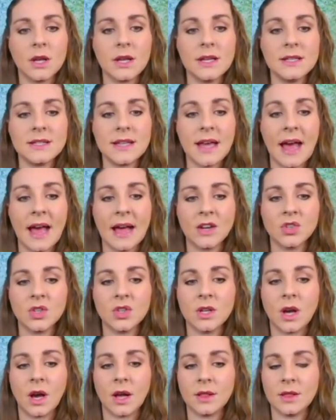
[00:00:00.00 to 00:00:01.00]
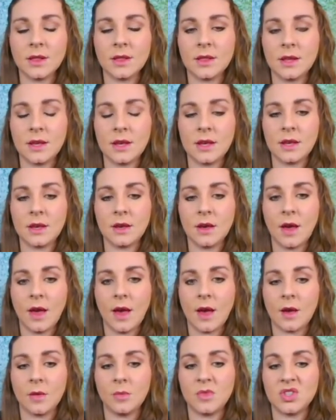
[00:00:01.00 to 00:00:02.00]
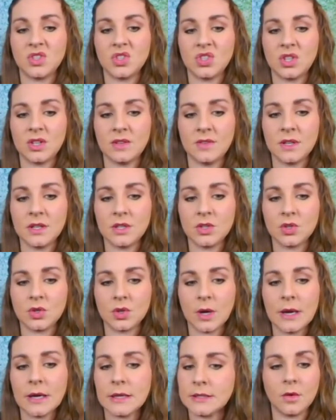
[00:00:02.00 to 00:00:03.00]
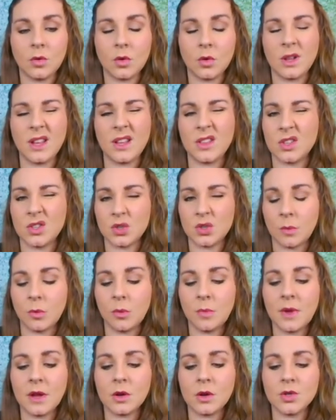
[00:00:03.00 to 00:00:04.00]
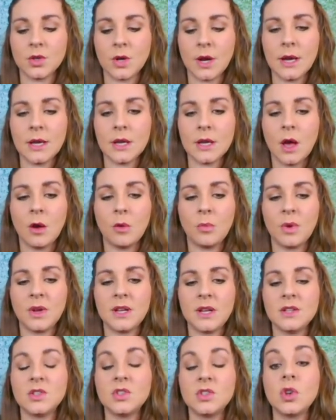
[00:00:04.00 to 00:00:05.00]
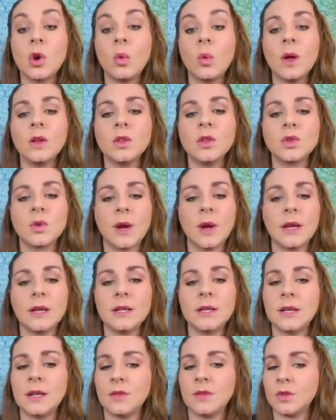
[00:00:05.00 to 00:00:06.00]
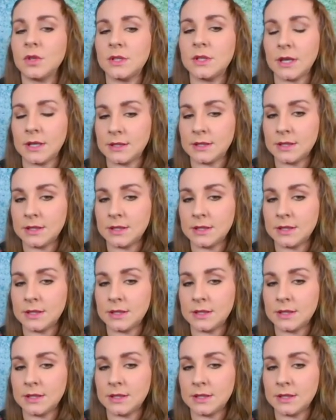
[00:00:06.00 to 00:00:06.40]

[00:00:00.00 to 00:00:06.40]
He's actually got the mischievous trait, or like the troublemaker trait, but he's so well trained, he never does